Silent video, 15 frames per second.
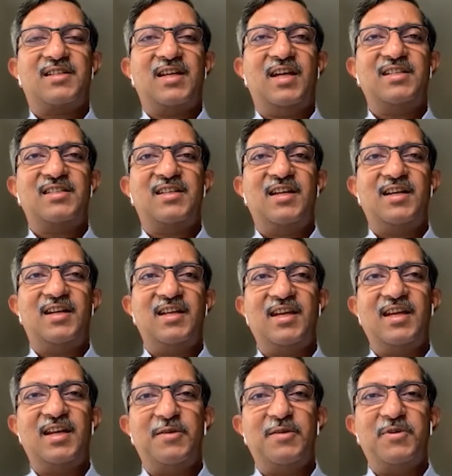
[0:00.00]
translating
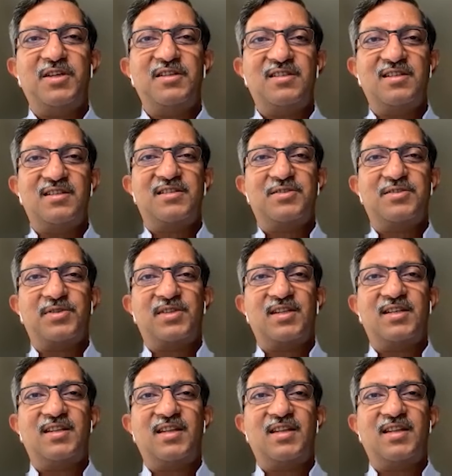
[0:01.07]
innovations so that